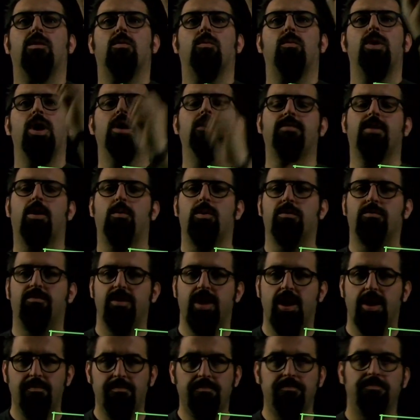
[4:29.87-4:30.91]
we have our
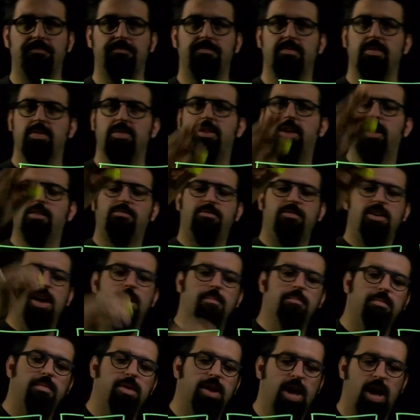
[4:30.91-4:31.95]
V M. That V
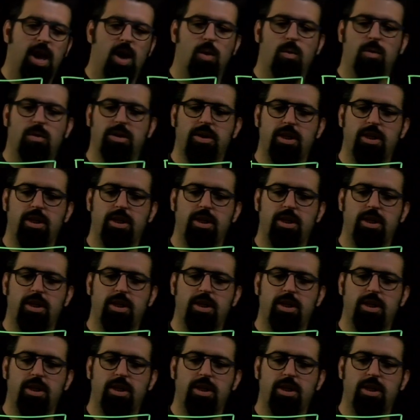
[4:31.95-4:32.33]
M now